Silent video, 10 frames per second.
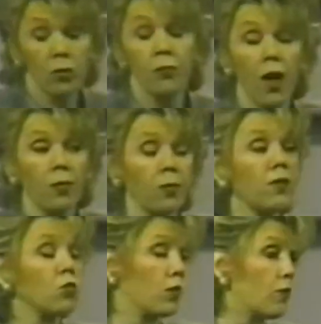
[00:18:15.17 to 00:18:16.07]
Well, the problem
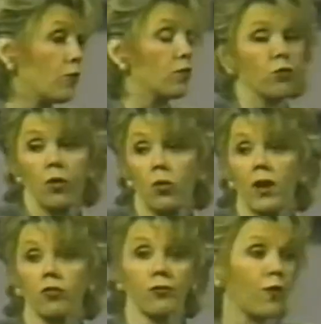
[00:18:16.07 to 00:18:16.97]
is whenever Israel went
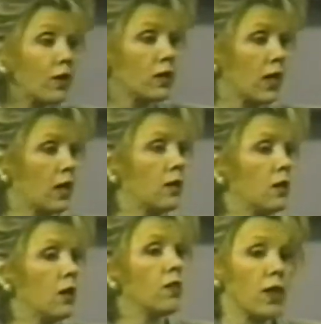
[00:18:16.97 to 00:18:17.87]
out to fight again,
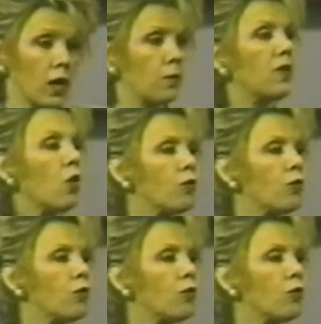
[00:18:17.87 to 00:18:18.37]
the enemy